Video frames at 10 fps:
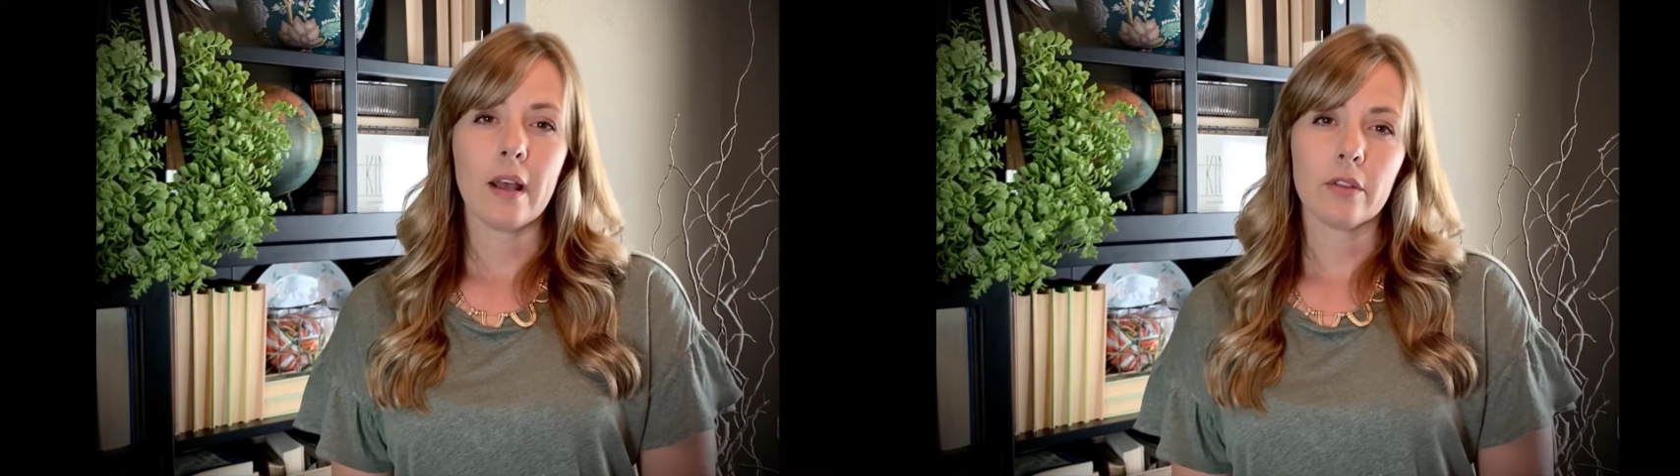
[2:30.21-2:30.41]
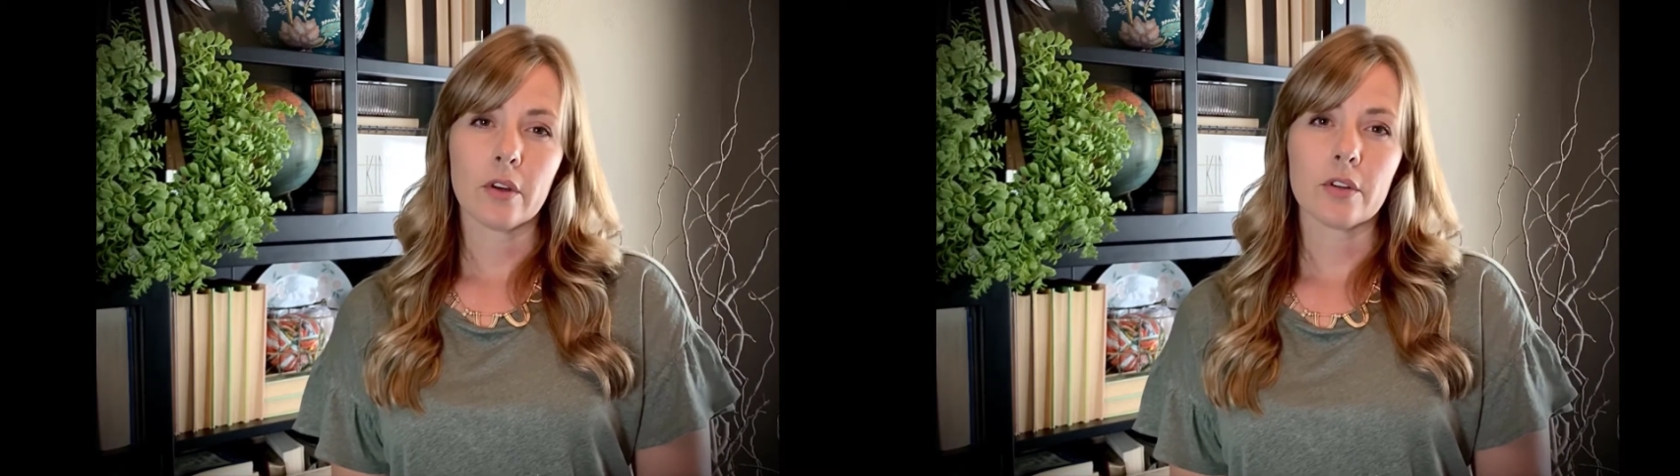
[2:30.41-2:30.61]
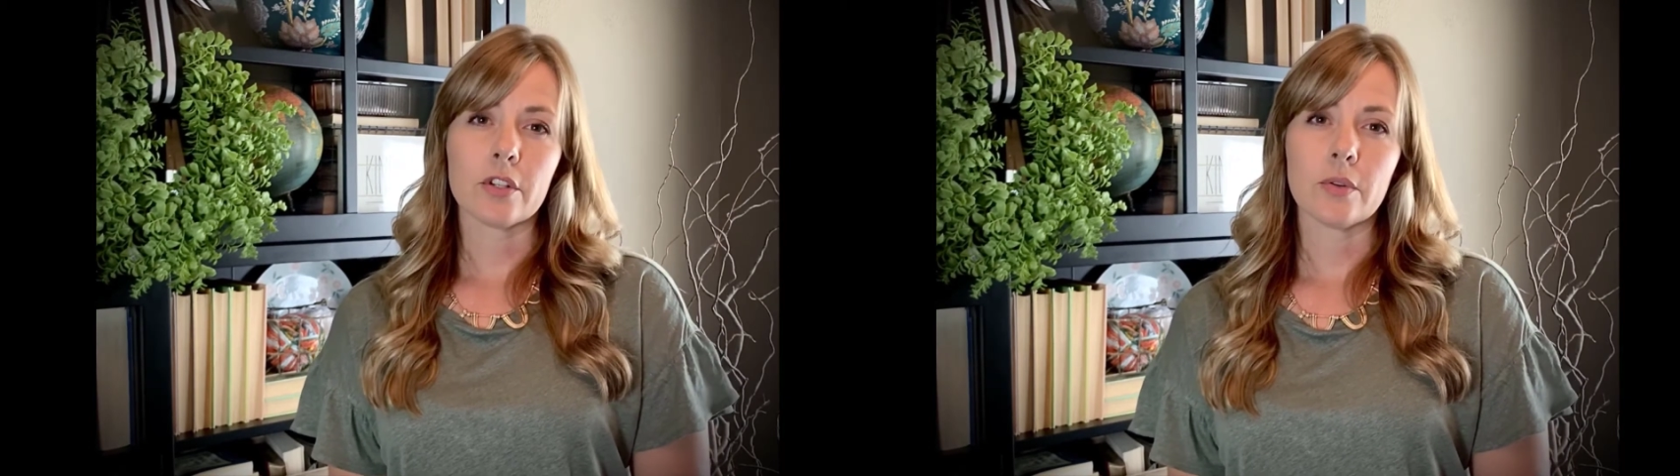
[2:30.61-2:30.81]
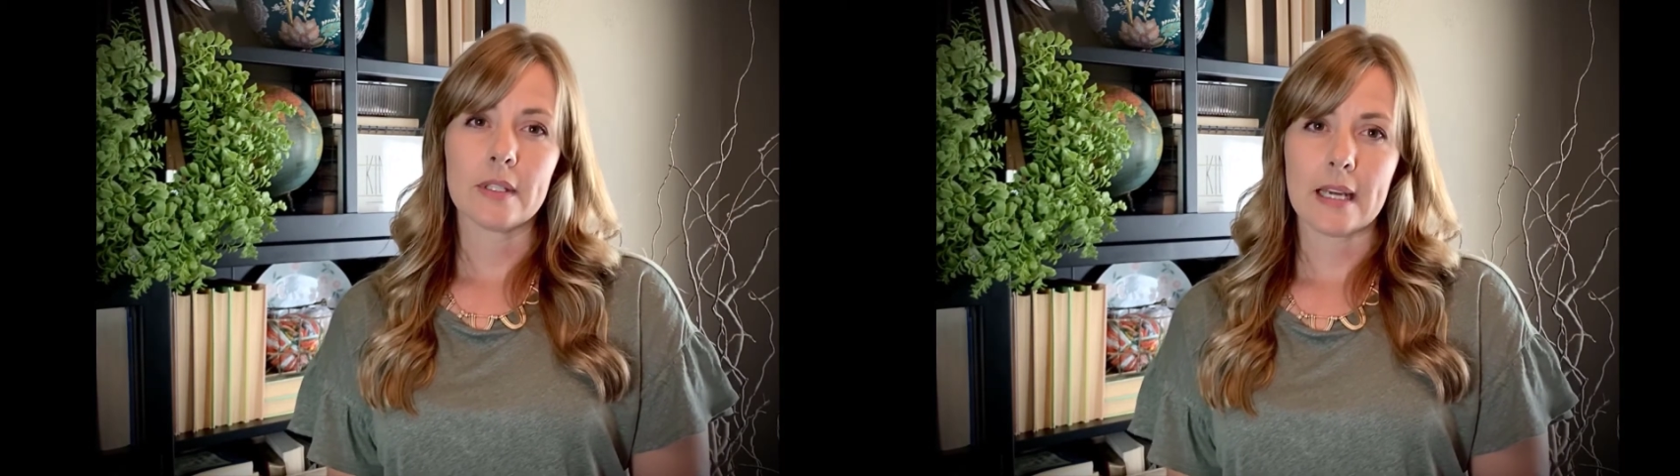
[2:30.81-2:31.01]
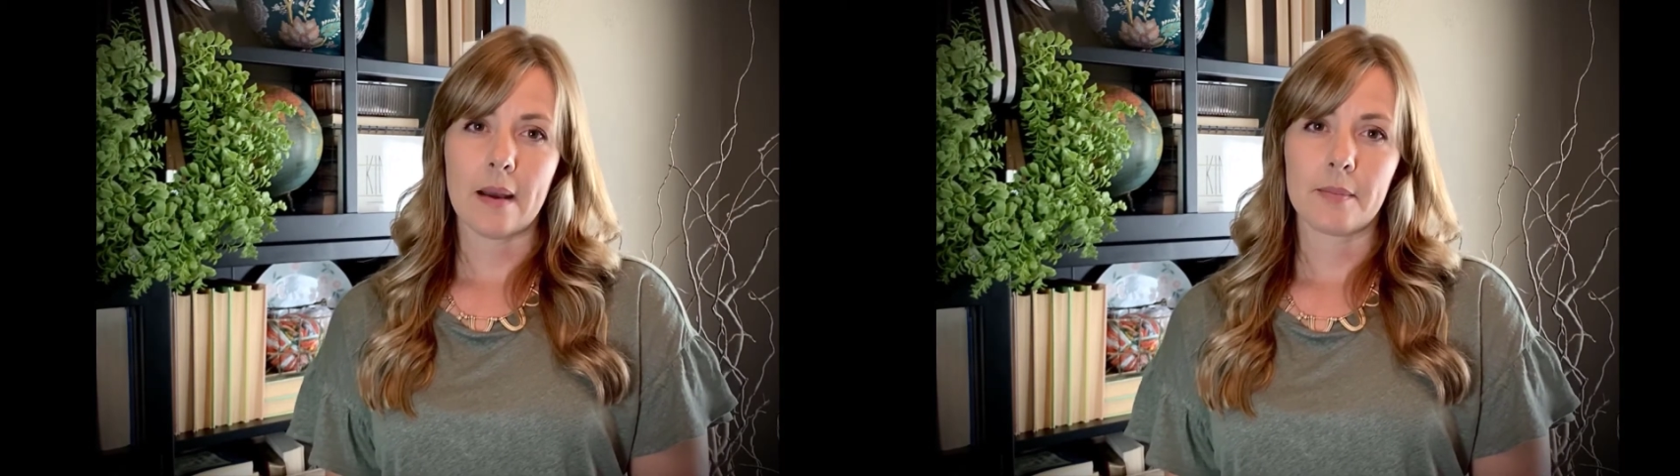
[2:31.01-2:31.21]
and learn to
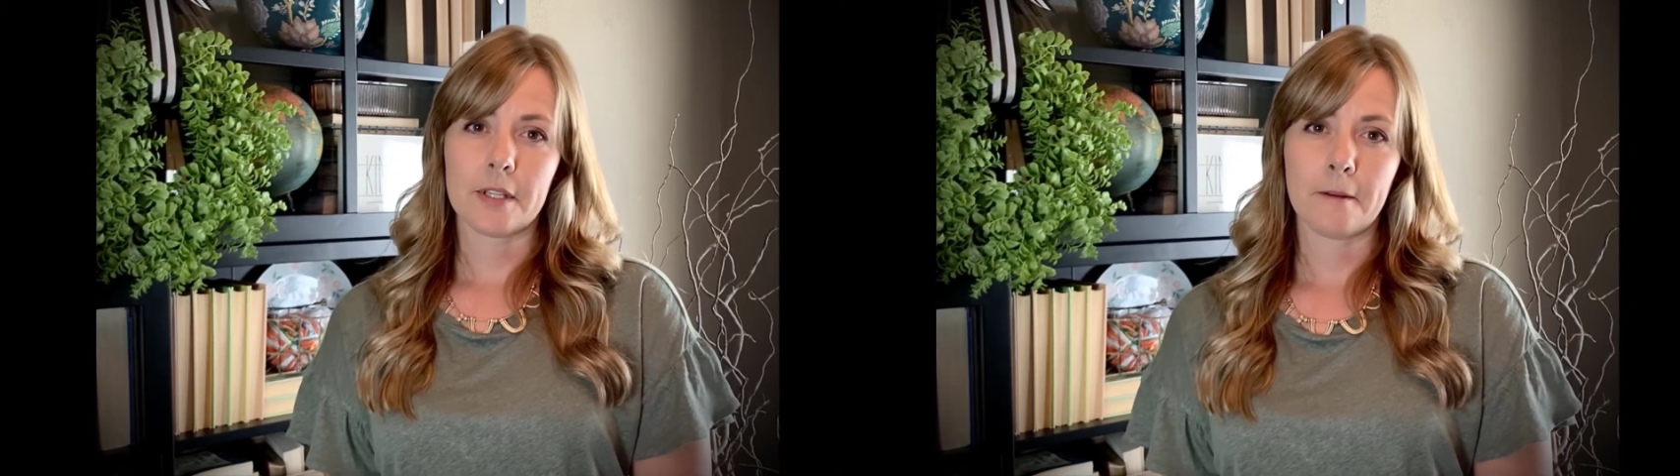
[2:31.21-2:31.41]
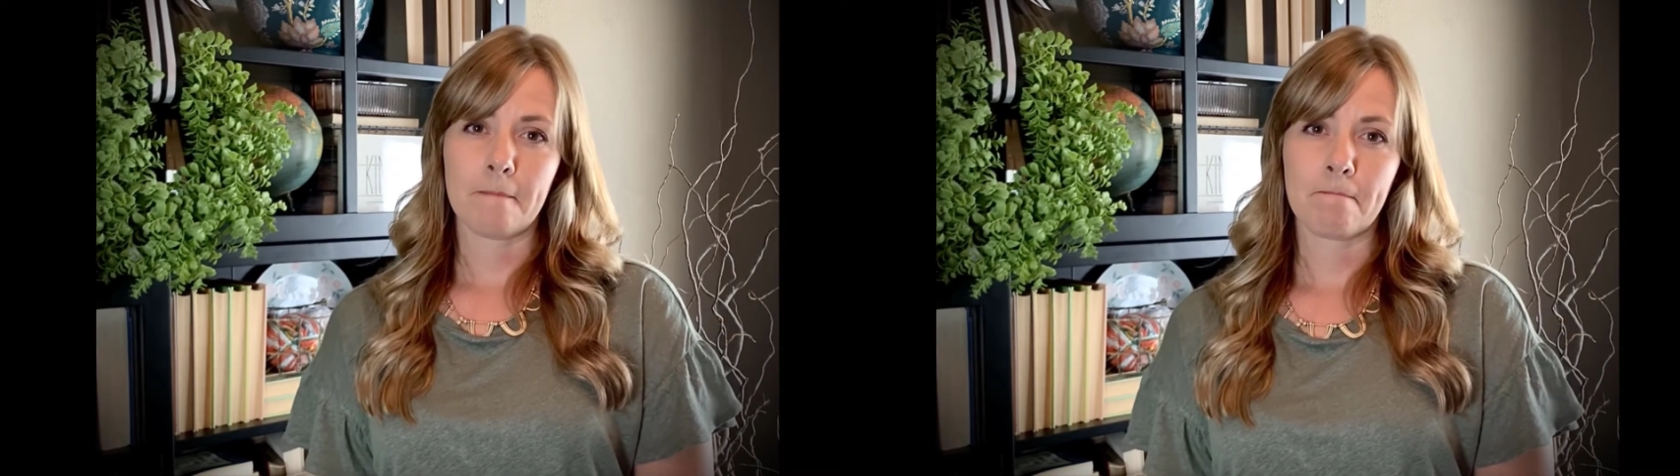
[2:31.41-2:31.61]
adapt.